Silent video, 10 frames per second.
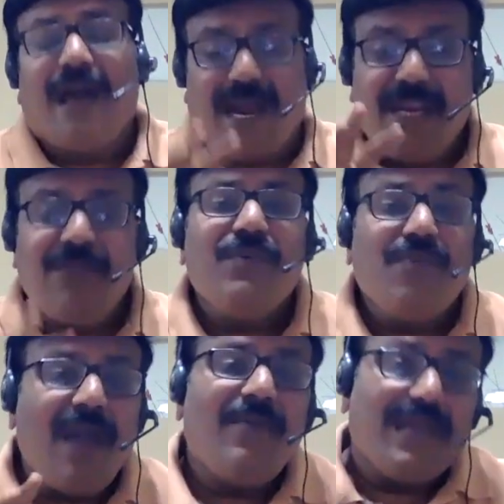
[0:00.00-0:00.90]
And if you
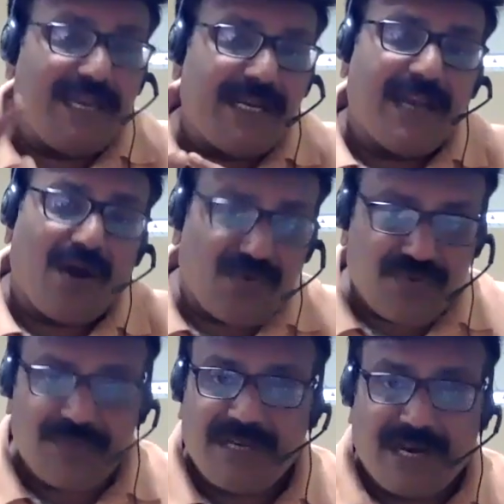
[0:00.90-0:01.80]
have any
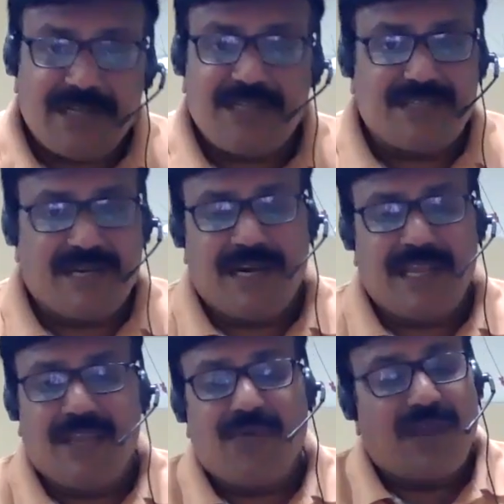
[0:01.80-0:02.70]
doubts in
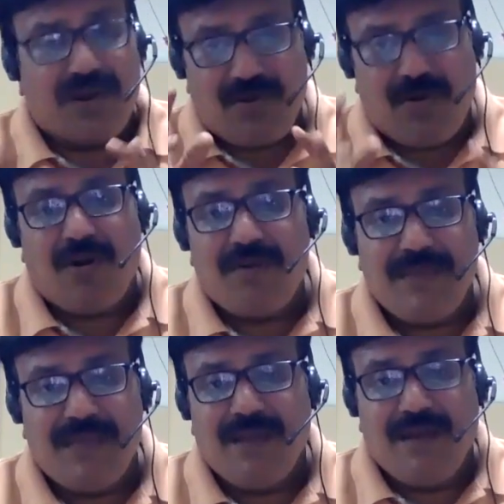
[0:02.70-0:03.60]
understanding, you can call
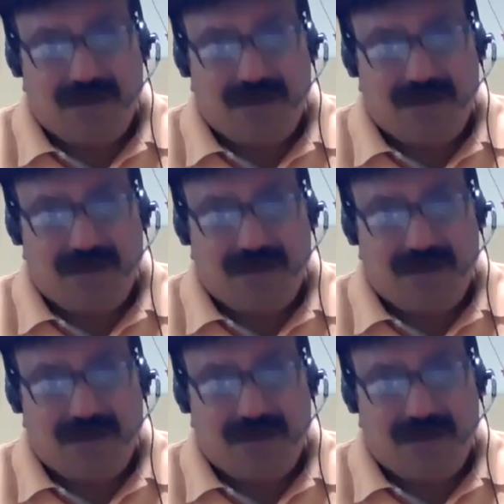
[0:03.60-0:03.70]
me